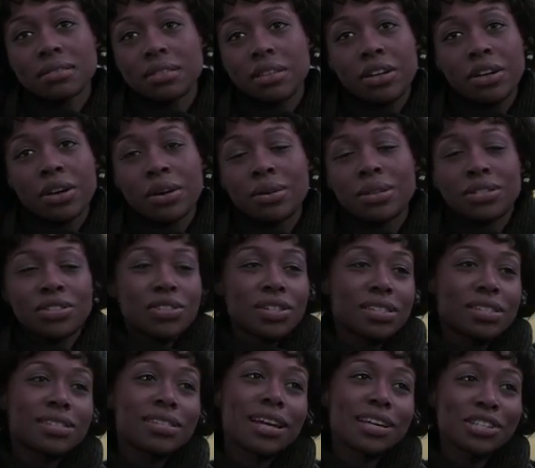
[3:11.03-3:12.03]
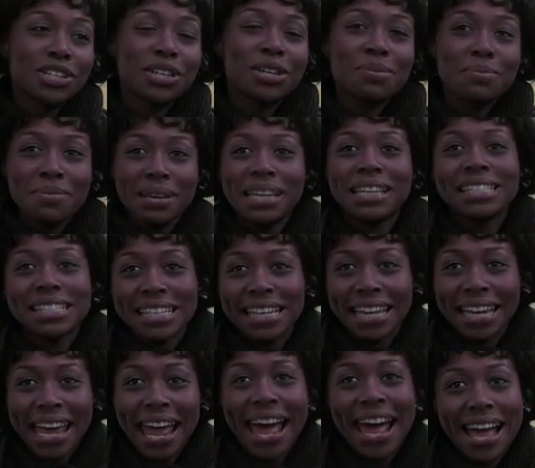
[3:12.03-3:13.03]
You know, it's just such an
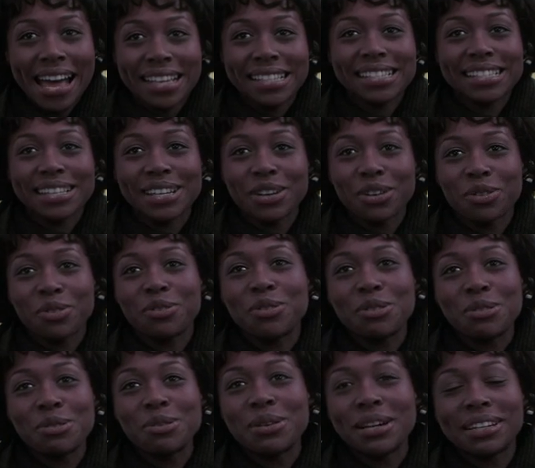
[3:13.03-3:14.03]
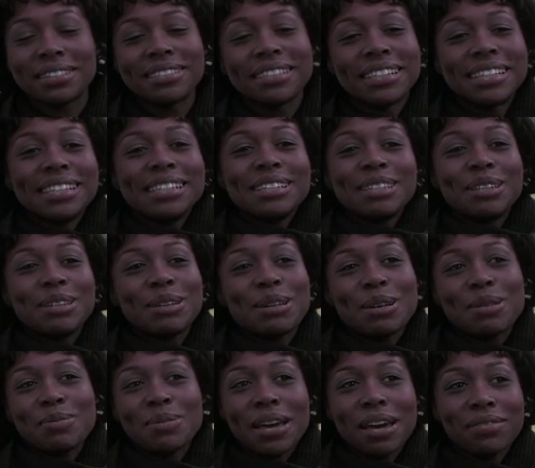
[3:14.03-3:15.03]
amazing cast and crew, and you
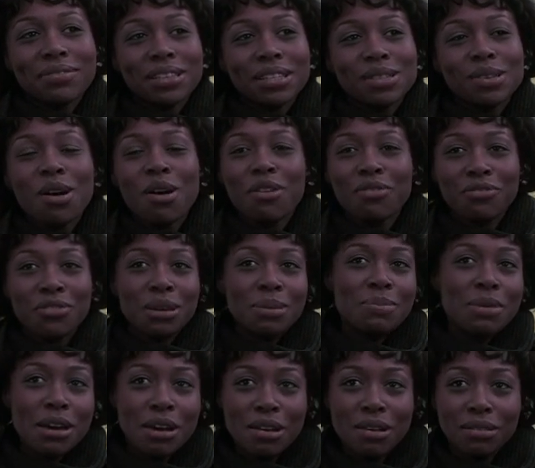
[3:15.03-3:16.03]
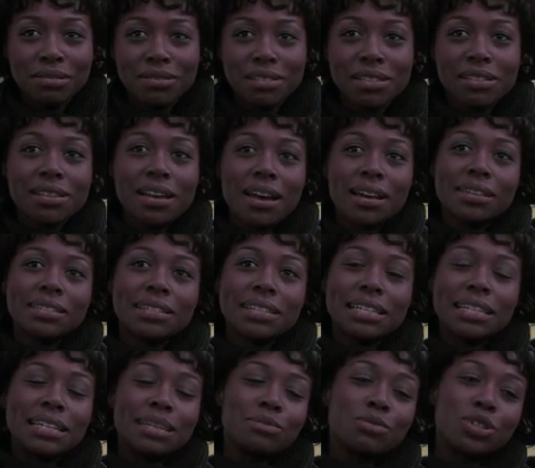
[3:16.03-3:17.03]
know, we have this all-female design
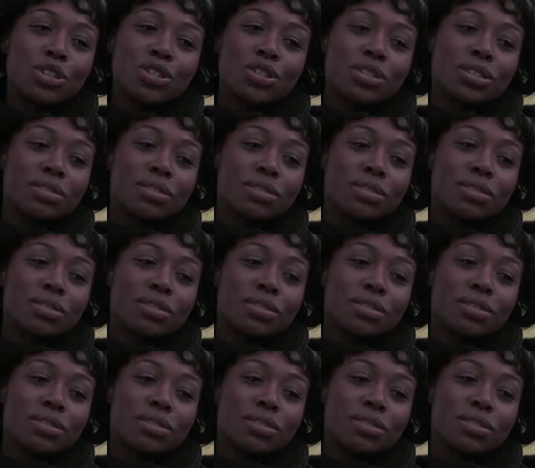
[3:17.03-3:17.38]
team, which